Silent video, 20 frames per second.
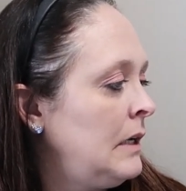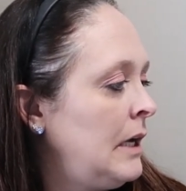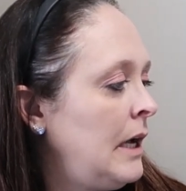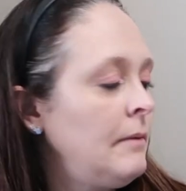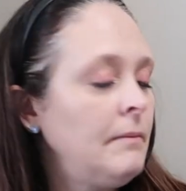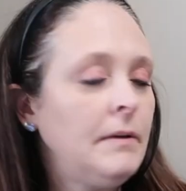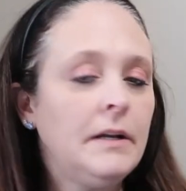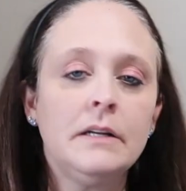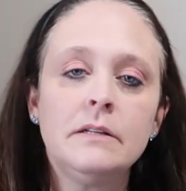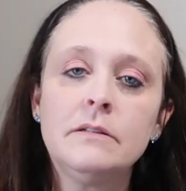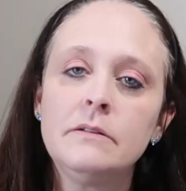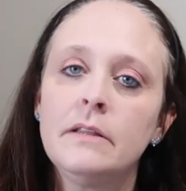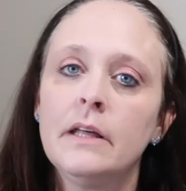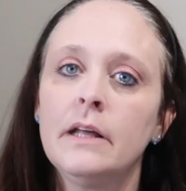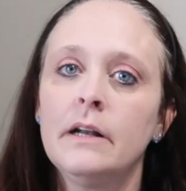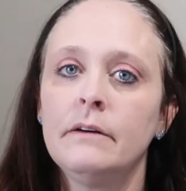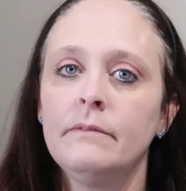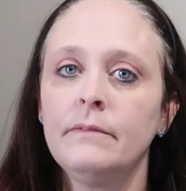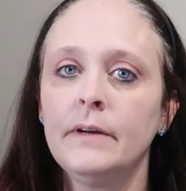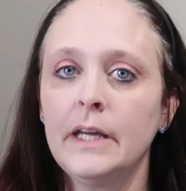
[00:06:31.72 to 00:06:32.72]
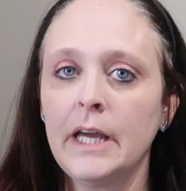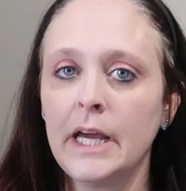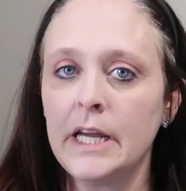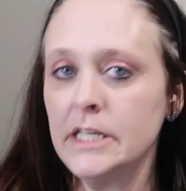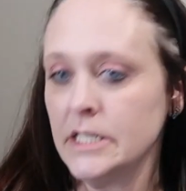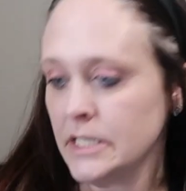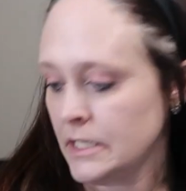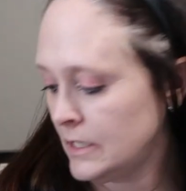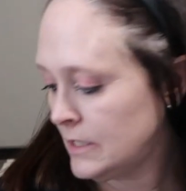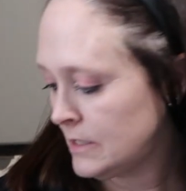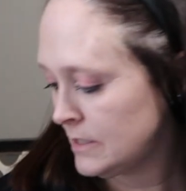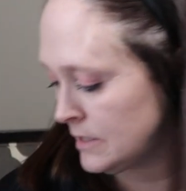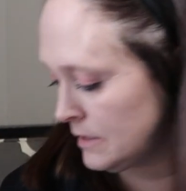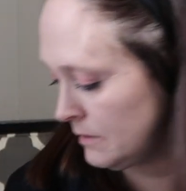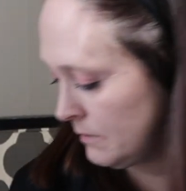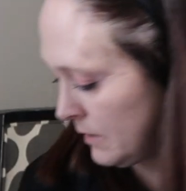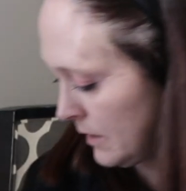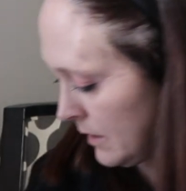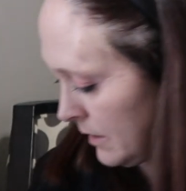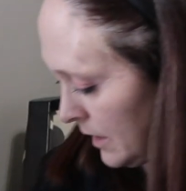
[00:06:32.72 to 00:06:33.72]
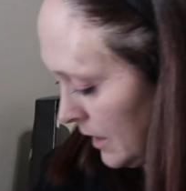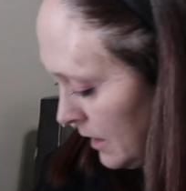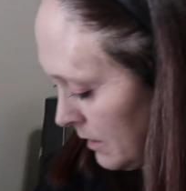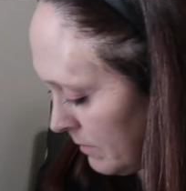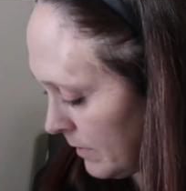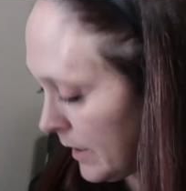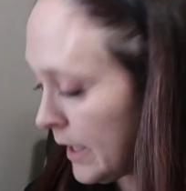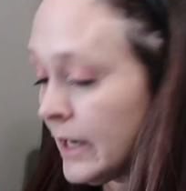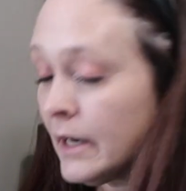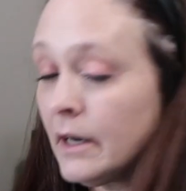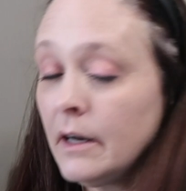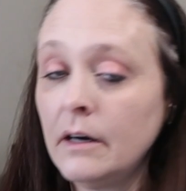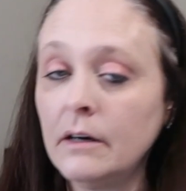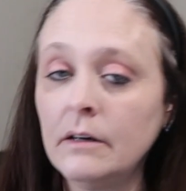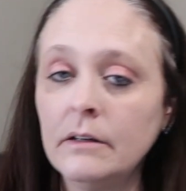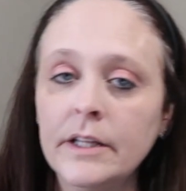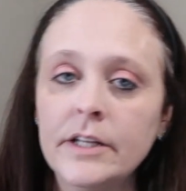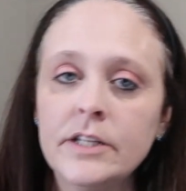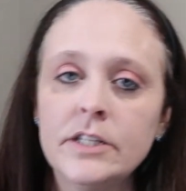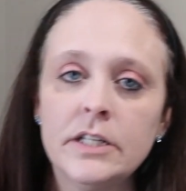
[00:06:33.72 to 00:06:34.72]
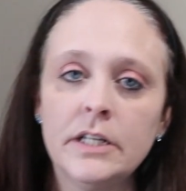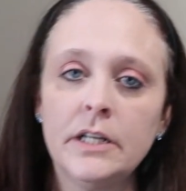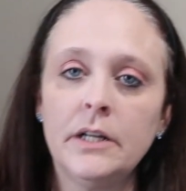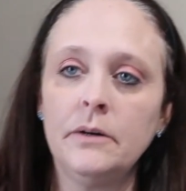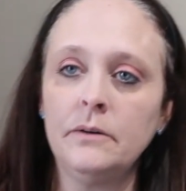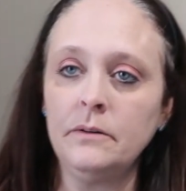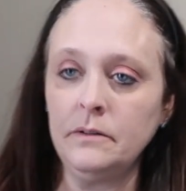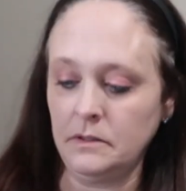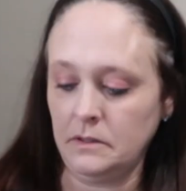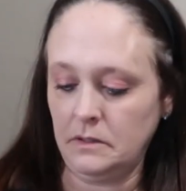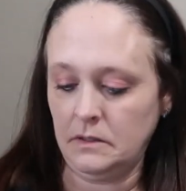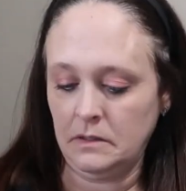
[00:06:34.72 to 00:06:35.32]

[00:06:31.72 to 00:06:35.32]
I'm gonna do that on vacation and see what I think about it. I'll let you know.